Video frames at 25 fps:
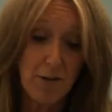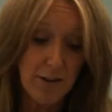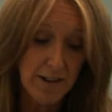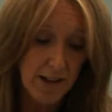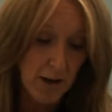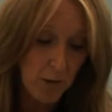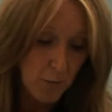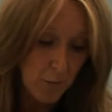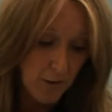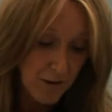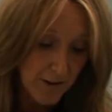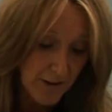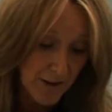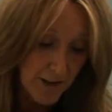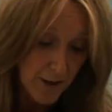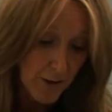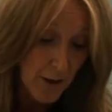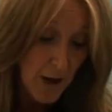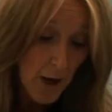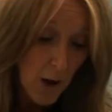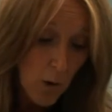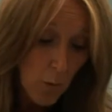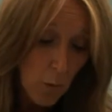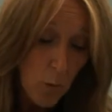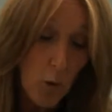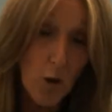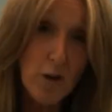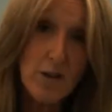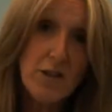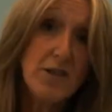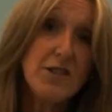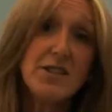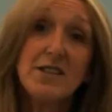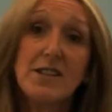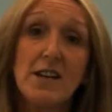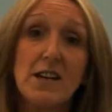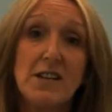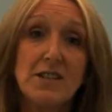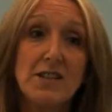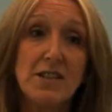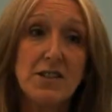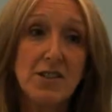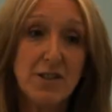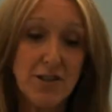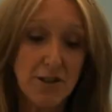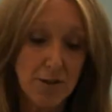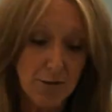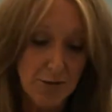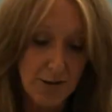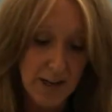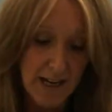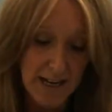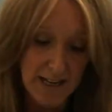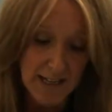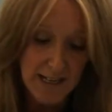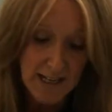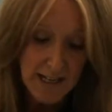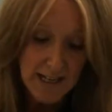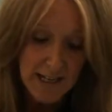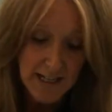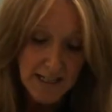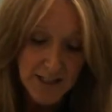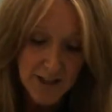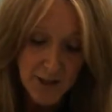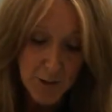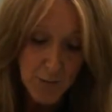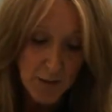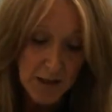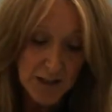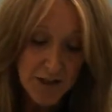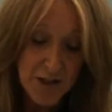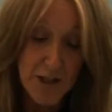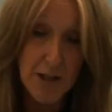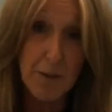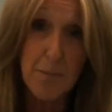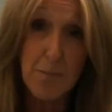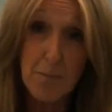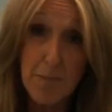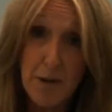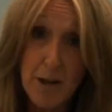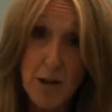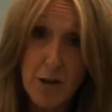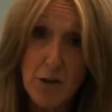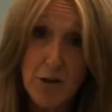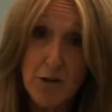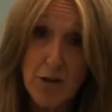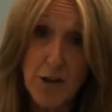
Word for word: that with you. What you're starting to do then is to actually build